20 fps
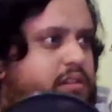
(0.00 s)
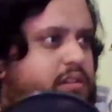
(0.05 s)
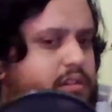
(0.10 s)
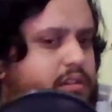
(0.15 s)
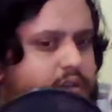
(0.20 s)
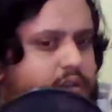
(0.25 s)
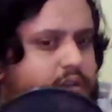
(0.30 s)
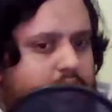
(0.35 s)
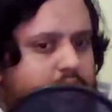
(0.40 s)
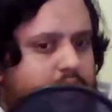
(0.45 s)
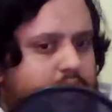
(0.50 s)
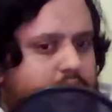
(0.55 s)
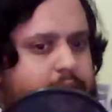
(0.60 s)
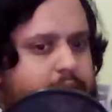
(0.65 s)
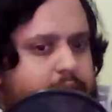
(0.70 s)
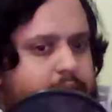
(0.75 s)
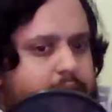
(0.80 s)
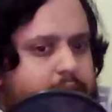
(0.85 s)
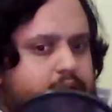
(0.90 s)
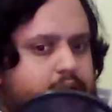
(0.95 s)

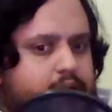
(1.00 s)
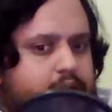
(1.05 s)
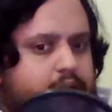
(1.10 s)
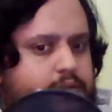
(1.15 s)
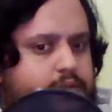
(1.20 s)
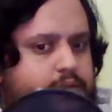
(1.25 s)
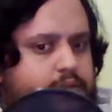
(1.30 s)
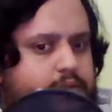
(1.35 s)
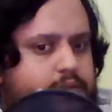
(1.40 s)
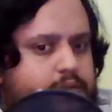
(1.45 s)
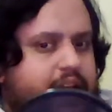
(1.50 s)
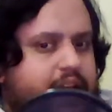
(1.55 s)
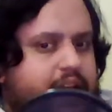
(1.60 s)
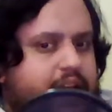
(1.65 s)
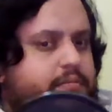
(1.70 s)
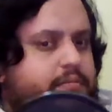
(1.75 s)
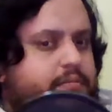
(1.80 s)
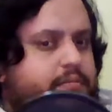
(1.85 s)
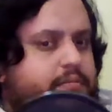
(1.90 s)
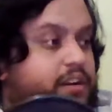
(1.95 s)
I'm not going to talk about that.
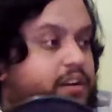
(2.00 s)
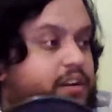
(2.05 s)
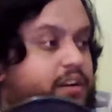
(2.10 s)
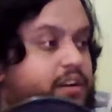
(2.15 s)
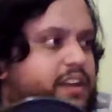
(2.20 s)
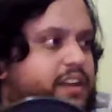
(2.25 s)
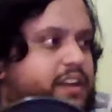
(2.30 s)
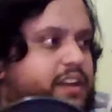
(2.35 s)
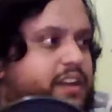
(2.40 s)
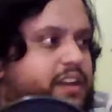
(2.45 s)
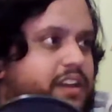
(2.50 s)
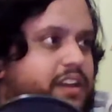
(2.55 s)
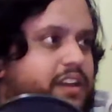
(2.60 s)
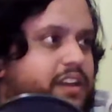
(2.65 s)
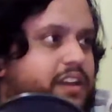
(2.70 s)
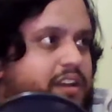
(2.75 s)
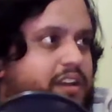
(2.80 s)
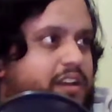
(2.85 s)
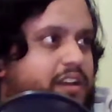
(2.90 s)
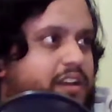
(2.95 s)
I'm sorry.
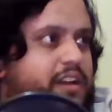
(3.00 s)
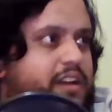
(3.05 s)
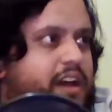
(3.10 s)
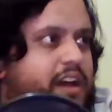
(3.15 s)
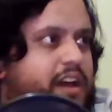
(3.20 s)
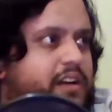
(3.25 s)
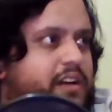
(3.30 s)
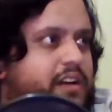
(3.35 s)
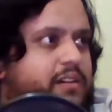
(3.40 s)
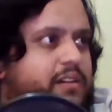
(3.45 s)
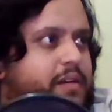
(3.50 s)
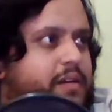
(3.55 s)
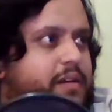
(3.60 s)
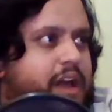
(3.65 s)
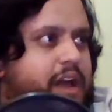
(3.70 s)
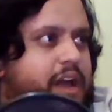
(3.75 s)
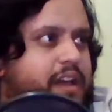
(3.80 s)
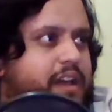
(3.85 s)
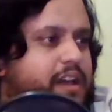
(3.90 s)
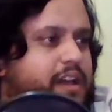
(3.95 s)
I don't know.
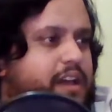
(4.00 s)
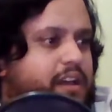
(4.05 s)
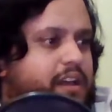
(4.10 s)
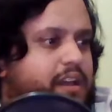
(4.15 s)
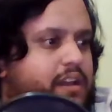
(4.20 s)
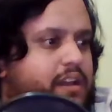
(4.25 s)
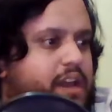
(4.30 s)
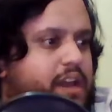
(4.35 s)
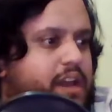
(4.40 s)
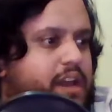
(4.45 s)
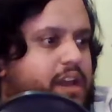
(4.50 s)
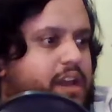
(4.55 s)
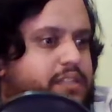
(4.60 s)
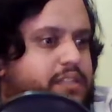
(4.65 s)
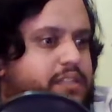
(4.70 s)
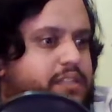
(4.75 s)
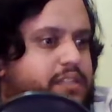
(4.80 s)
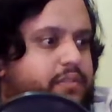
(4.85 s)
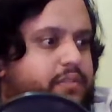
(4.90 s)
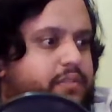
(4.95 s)
I kind of got ahead of
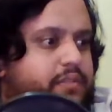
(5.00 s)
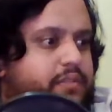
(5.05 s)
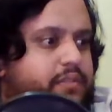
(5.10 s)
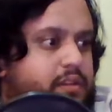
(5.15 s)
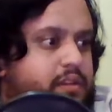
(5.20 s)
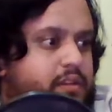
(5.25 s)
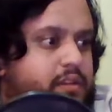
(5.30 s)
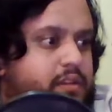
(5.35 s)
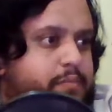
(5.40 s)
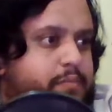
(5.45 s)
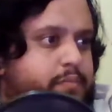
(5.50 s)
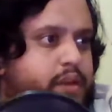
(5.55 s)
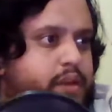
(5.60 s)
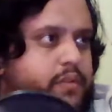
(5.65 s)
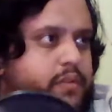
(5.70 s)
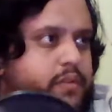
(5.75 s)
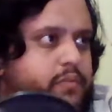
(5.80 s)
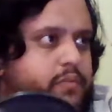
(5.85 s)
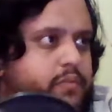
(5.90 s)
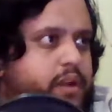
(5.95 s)
myself. But
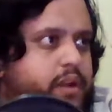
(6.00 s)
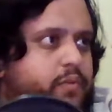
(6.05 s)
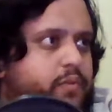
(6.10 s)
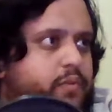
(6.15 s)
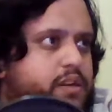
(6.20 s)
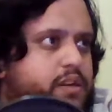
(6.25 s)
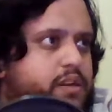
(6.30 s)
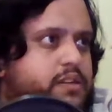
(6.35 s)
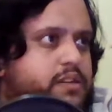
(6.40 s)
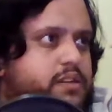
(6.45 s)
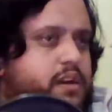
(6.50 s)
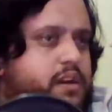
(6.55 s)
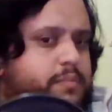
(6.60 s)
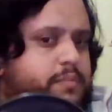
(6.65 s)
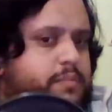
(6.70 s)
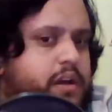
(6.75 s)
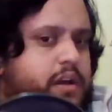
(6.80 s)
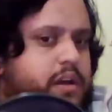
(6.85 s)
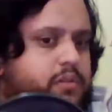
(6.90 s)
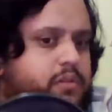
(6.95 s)
no, what I wanted to talk
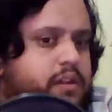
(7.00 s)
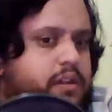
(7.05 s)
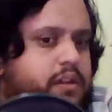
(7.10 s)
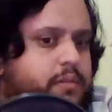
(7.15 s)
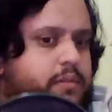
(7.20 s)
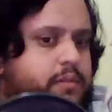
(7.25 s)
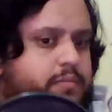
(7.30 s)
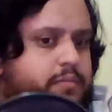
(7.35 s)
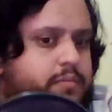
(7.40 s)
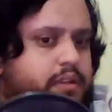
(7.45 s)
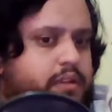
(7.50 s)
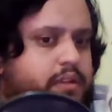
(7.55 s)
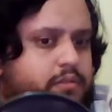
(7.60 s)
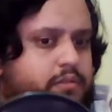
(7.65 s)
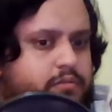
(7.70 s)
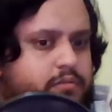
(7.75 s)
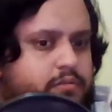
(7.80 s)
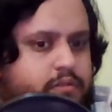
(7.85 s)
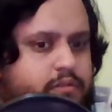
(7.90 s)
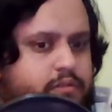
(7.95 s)
about
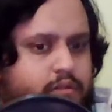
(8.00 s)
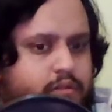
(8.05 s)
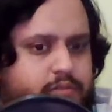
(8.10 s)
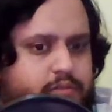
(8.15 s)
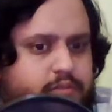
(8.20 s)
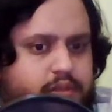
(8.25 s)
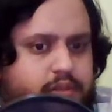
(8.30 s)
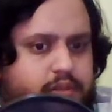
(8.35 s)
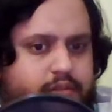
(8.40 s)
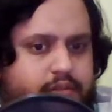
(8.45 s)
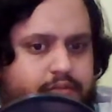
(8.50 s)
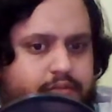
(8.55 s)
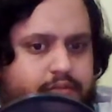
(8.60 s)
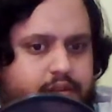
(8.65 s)
in terms of